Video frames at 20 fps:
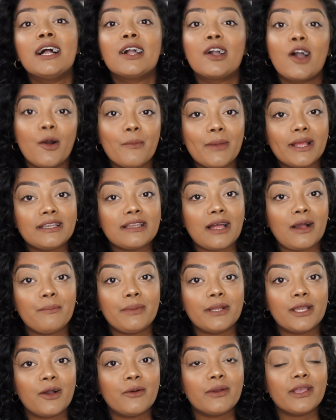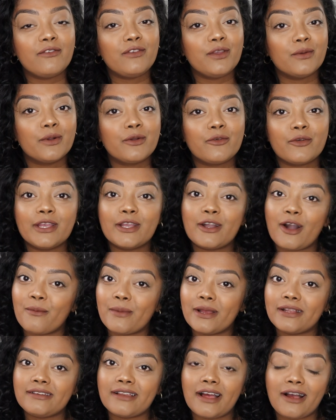Comment down below if you agree,
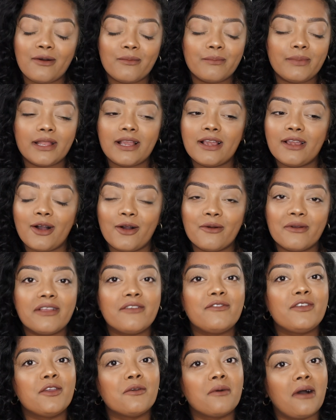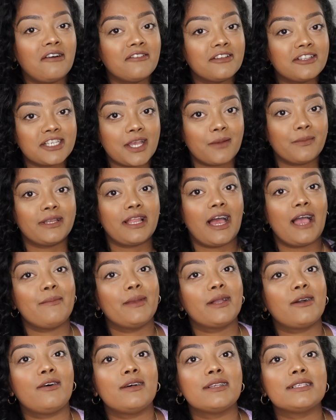comment down below if you are a Gemini,
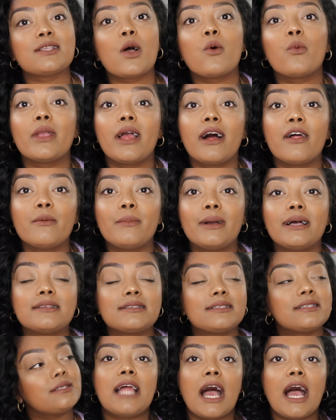because we are the best.